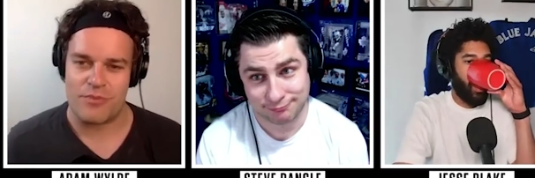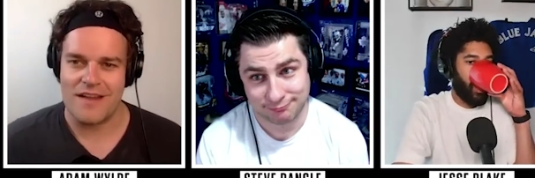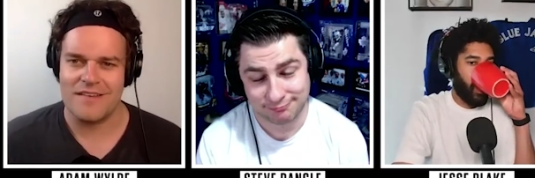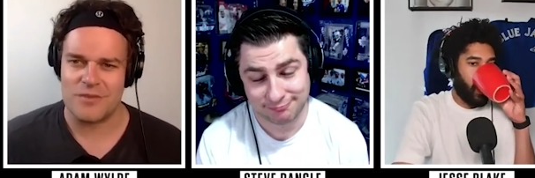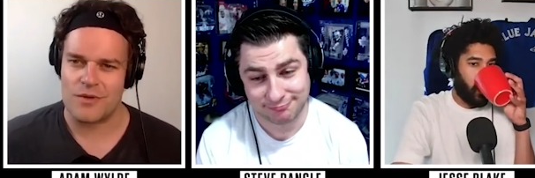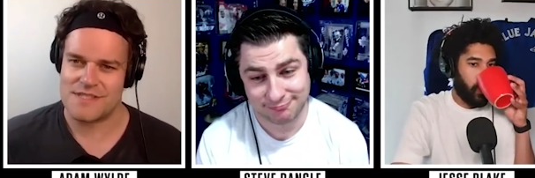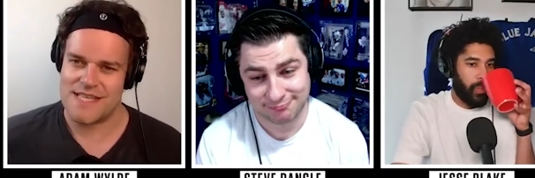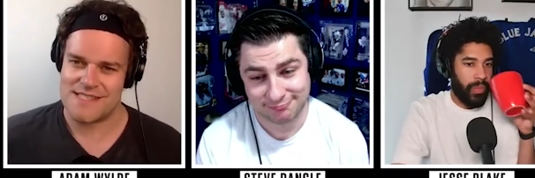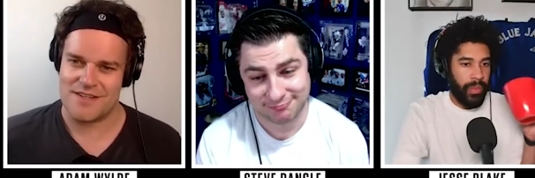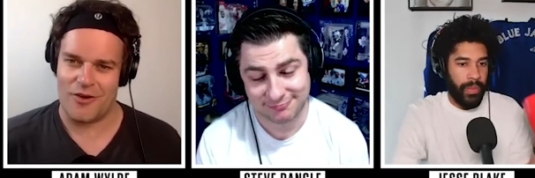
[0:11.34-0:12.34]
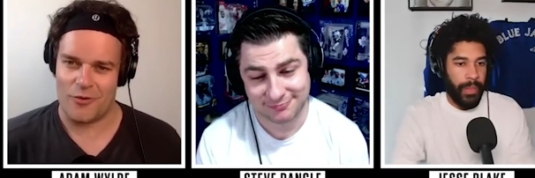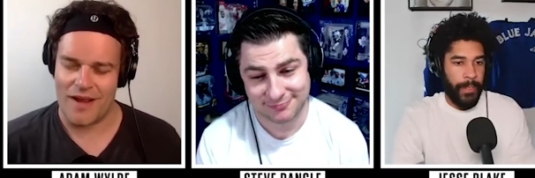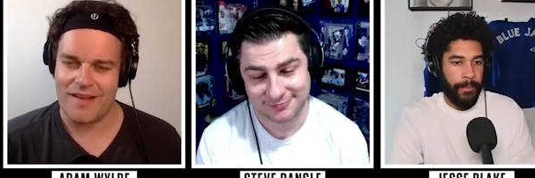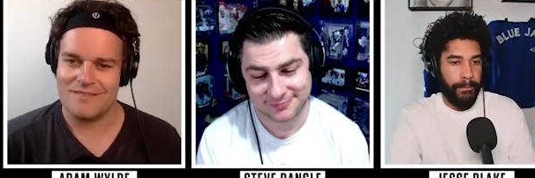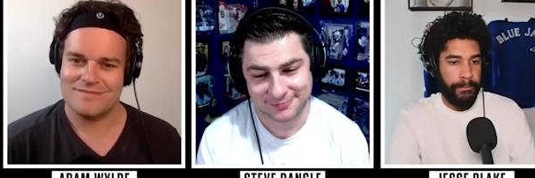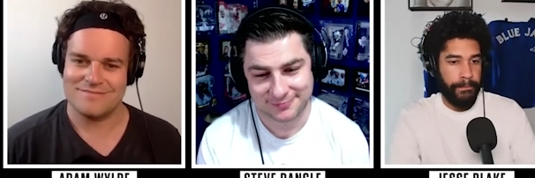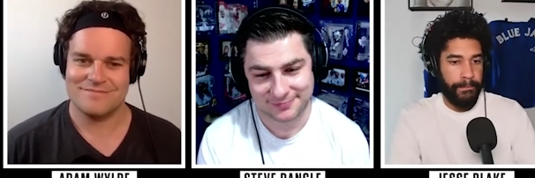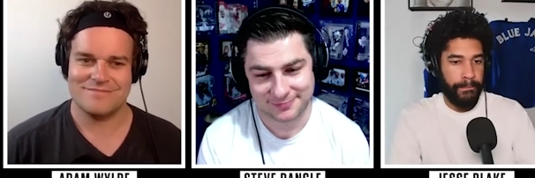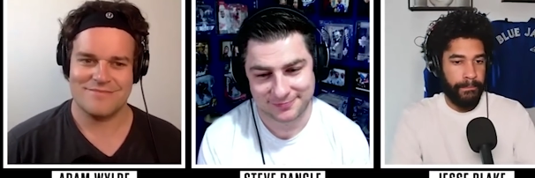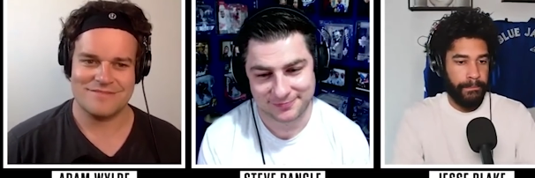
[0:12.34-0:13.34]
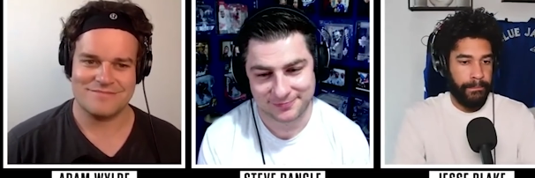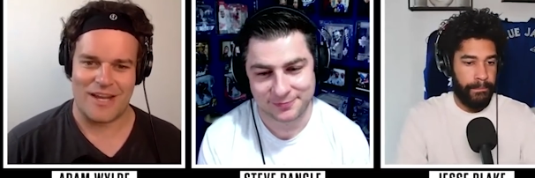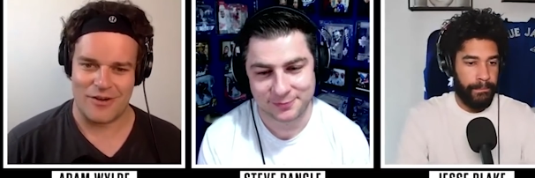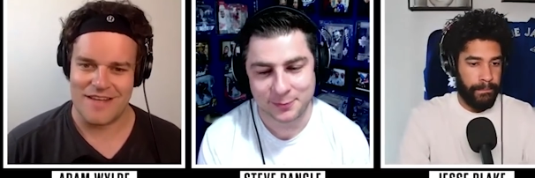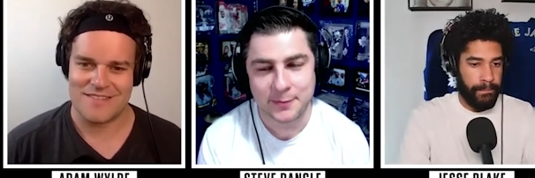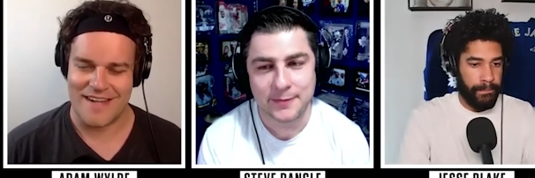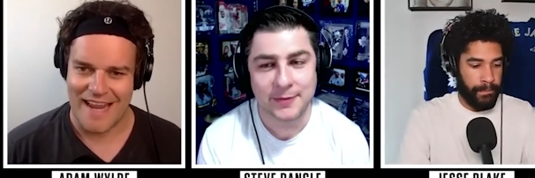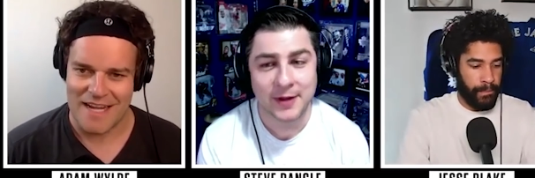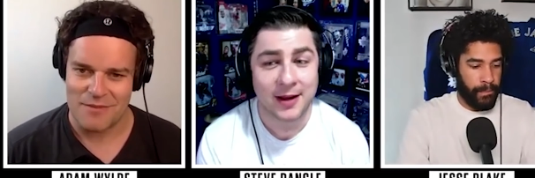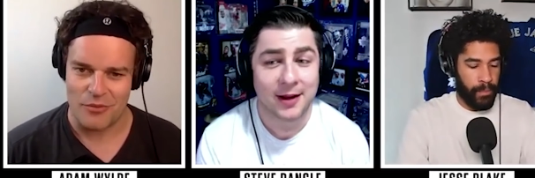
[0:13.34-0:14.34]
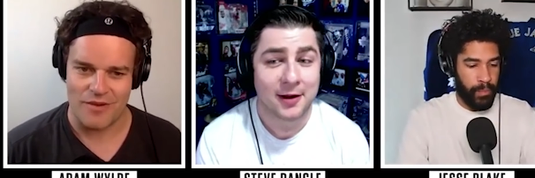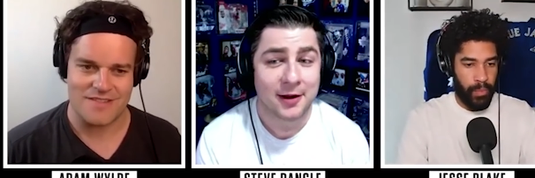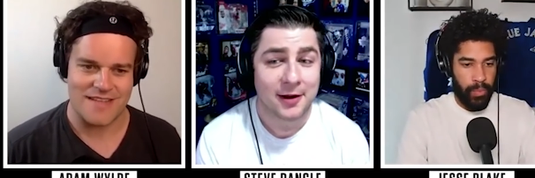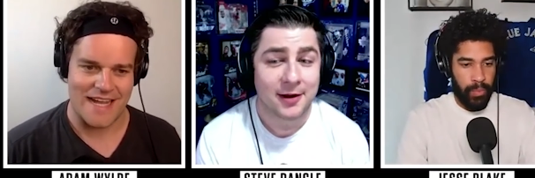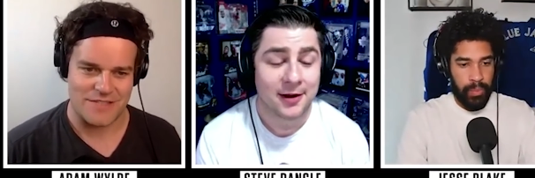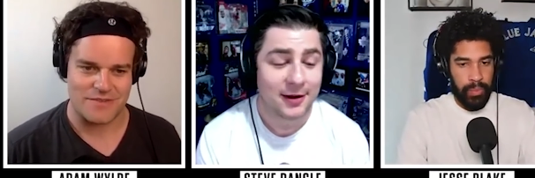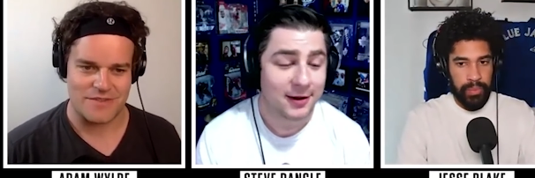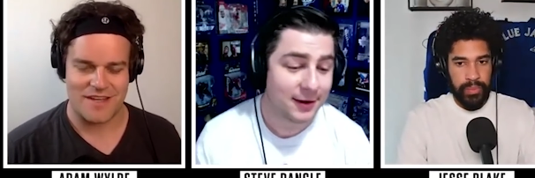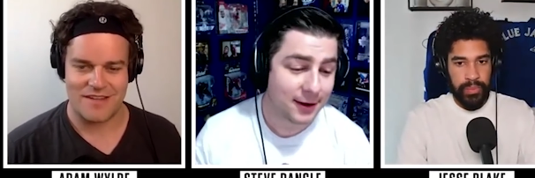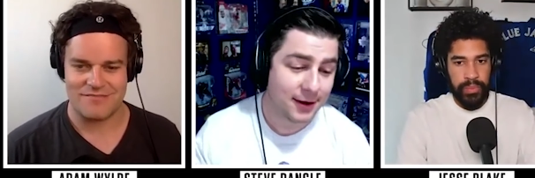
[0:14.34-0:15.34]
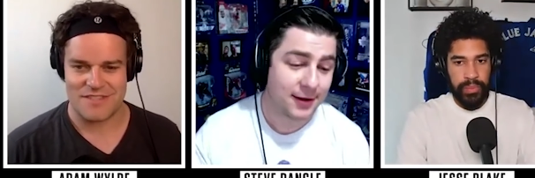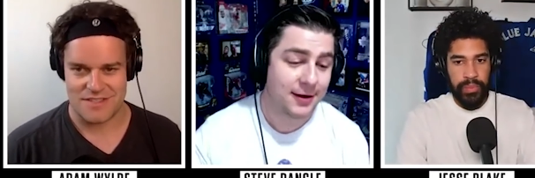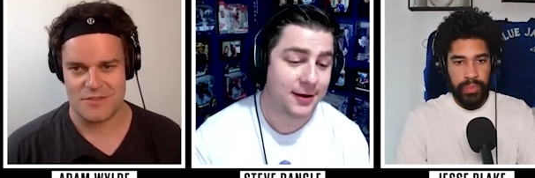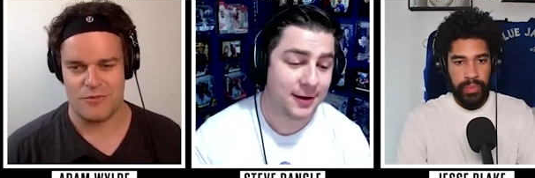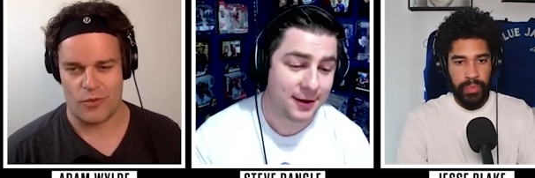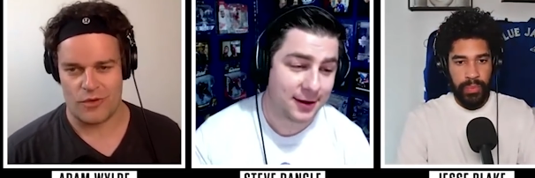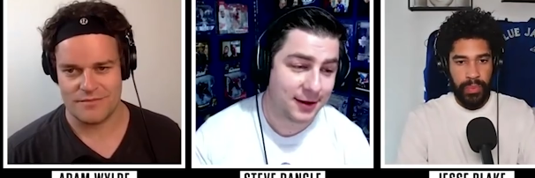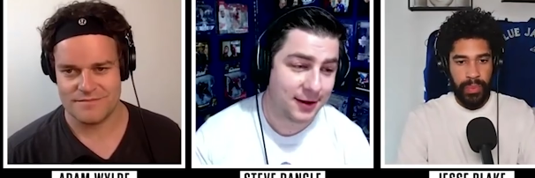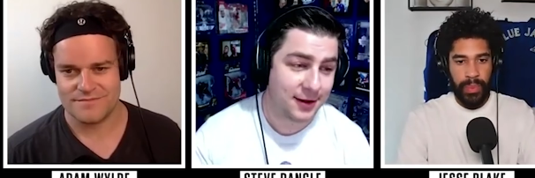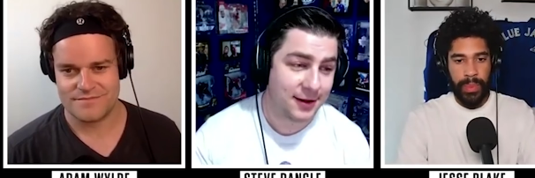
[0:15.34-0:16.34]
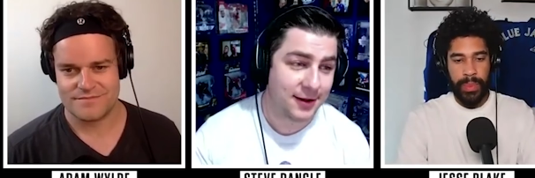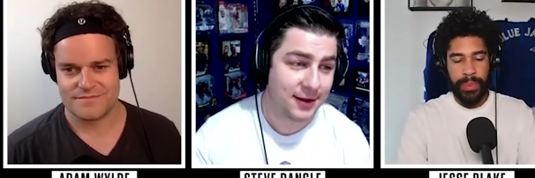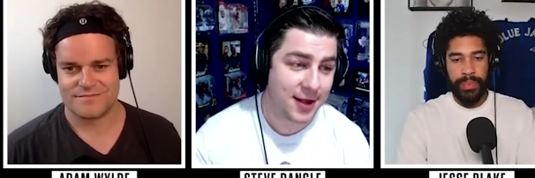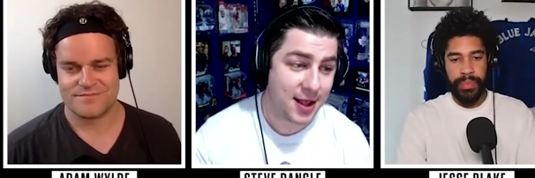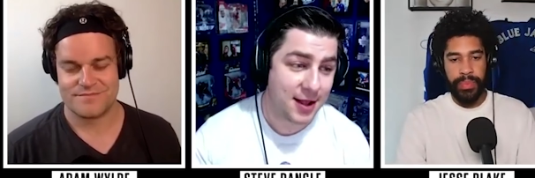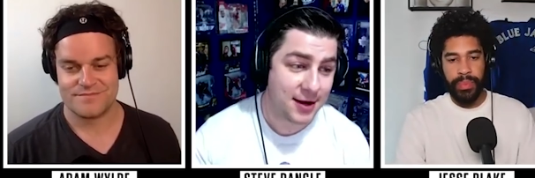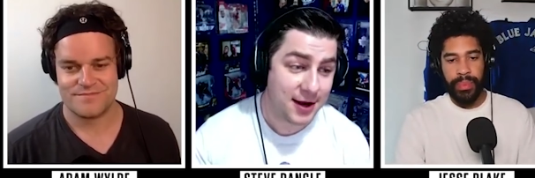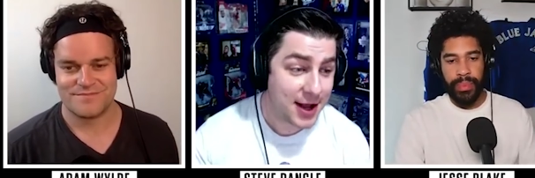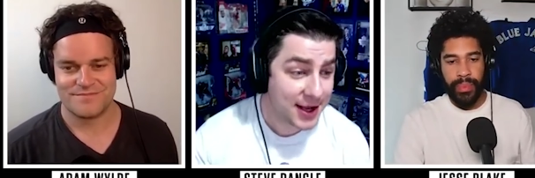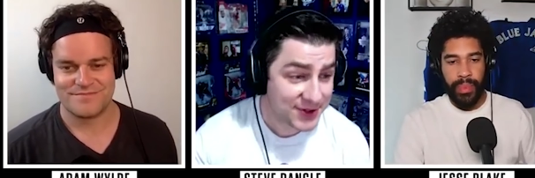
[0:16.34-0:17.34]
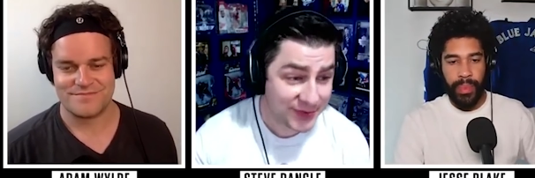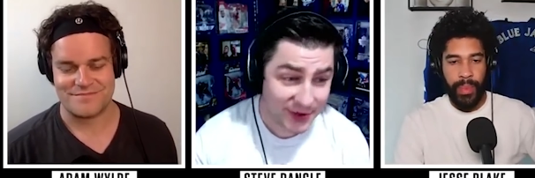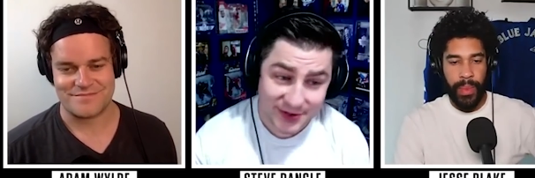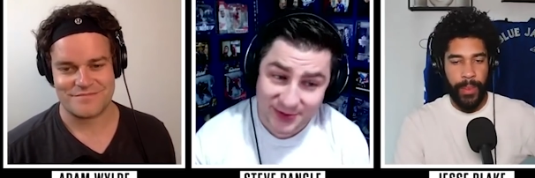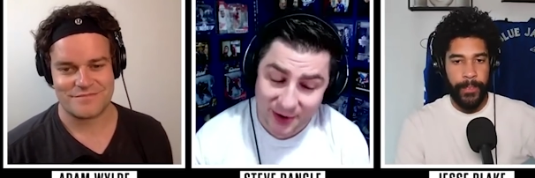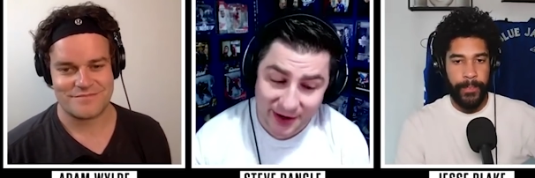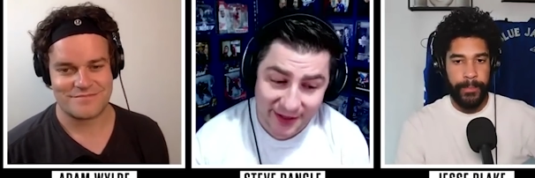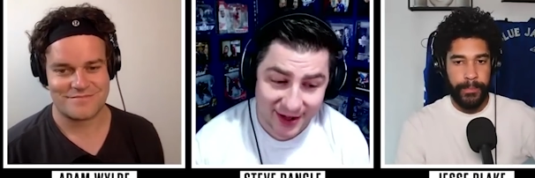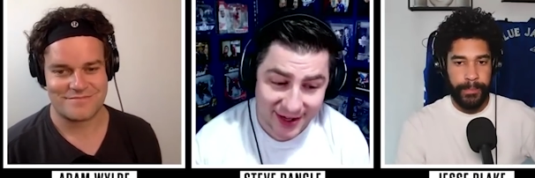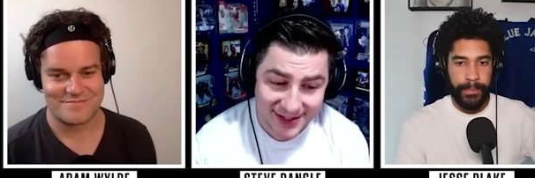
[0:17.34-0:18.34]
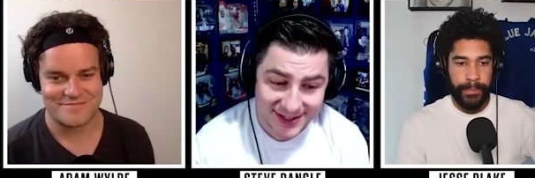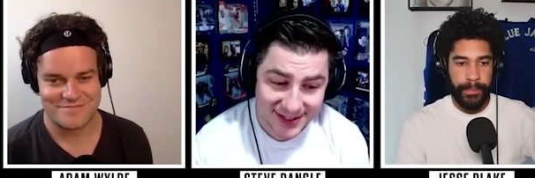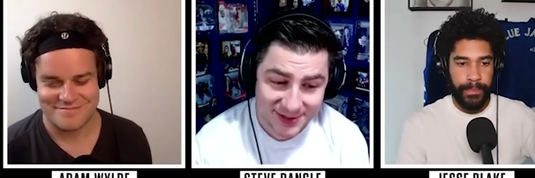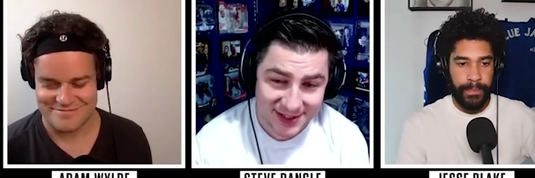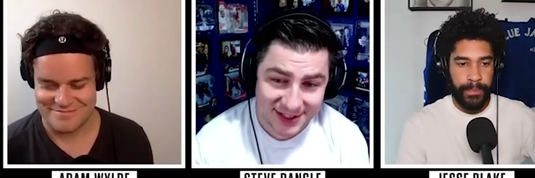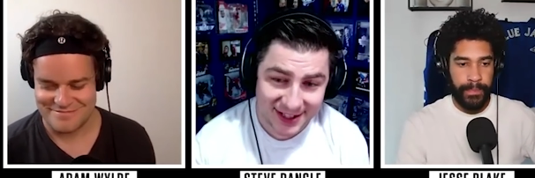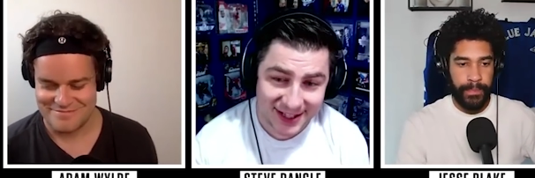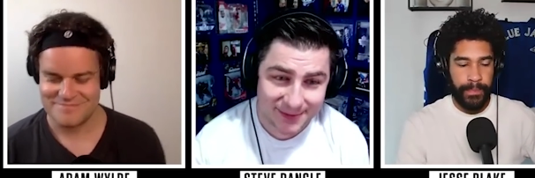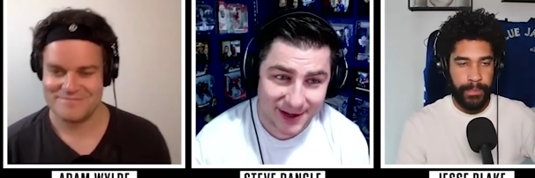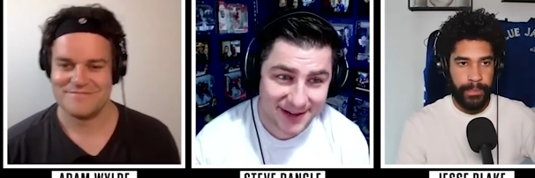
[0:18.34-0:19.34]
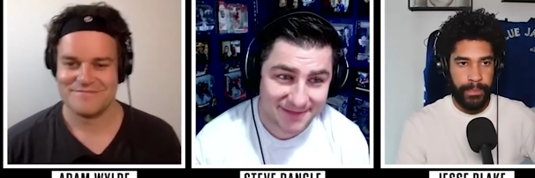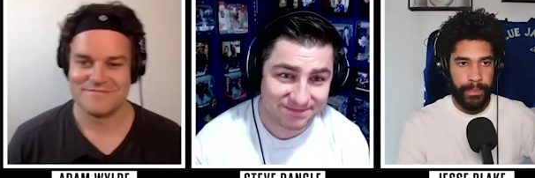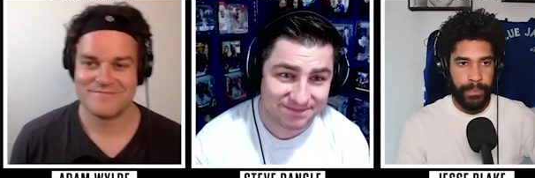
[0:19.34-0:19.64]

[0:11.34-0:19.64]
Speaker 1: spread sort of says it all, right? Carolina's got 80 points. Nashville's got 64.
Speaker 2: Nashville's one of the hottest teams in the league, bud.